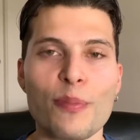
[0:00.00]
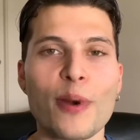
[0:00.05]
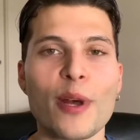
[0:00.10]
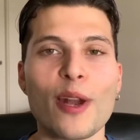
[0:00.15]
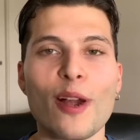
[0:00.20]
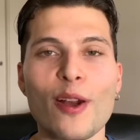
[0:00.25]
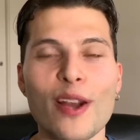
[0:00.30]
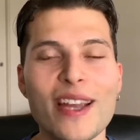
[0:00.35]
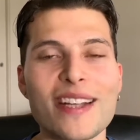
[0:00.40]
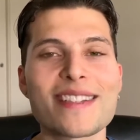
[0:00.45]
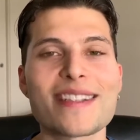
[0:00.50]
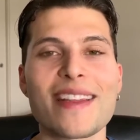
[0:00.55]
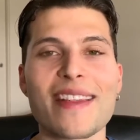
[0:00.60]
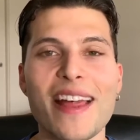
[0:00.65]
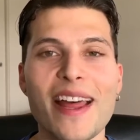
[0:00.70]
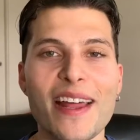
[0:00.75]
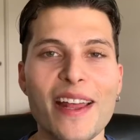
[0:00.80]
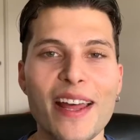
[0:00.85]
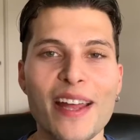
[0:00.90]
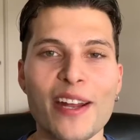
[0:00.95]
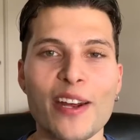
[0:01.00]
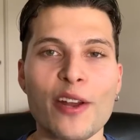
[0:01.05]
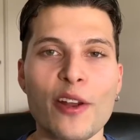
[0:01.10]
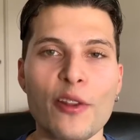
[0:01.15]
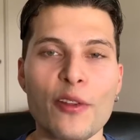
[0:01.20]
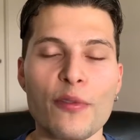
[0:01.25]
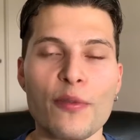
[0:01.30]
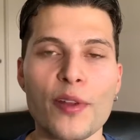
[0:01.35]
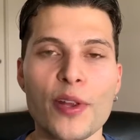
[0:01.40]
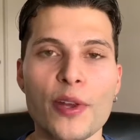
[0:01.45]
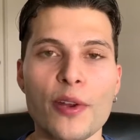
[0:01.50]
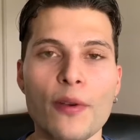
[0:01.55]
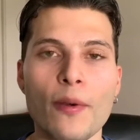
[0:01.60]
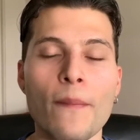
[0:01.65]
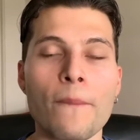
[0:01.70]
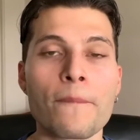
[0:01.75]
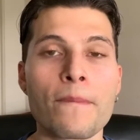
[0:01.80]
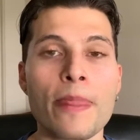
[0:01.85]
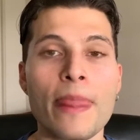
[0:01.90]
But I'll get to that in another video.